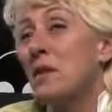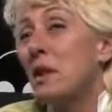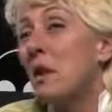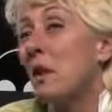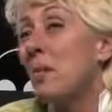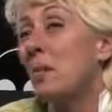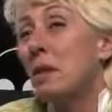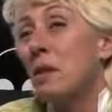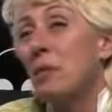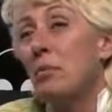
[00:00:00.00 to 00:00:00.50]
There
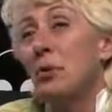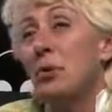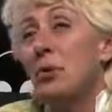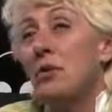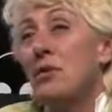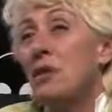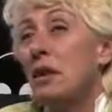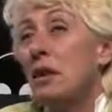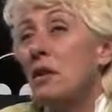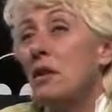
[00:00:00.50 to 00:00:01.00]
are people
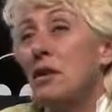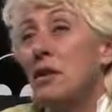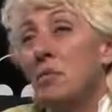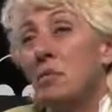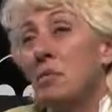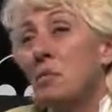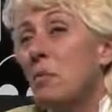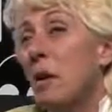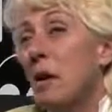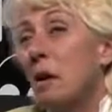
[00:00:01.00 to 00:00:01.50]
who say the
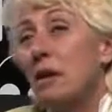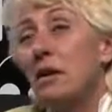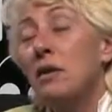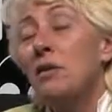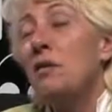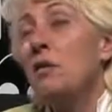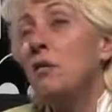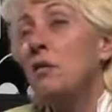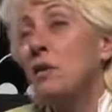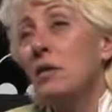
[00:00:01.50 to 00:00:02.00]
human body
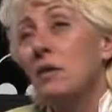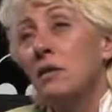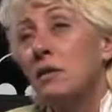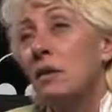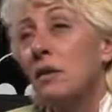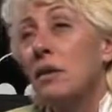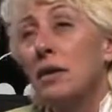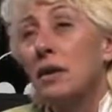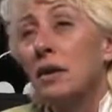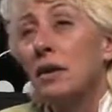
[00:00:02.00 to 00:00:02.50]
is a
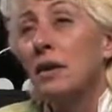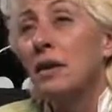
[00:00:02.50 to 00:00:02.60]
filter,